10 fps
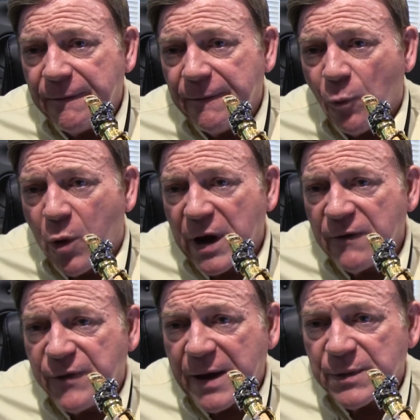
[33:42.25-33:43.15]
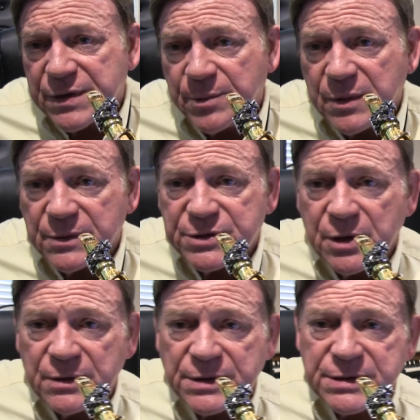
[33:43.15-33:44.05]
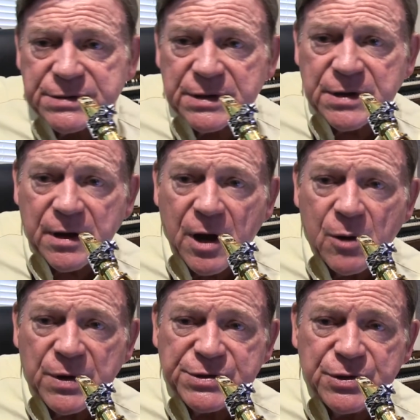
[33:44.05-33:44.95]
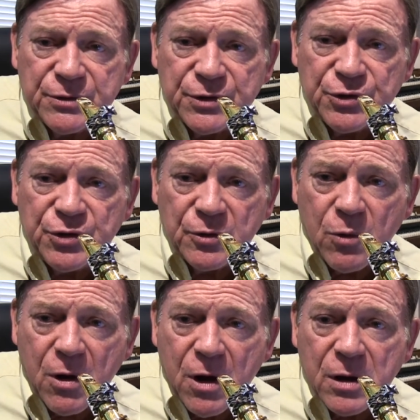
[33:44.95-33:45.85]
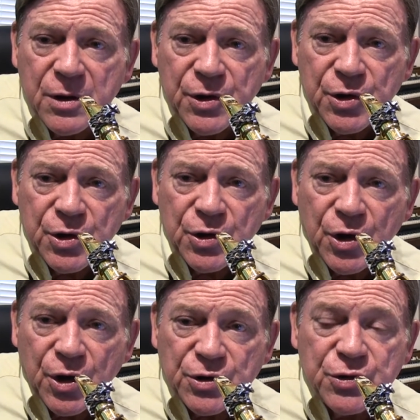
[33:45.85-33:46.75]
What I find with the students is that they always do the doo-wah they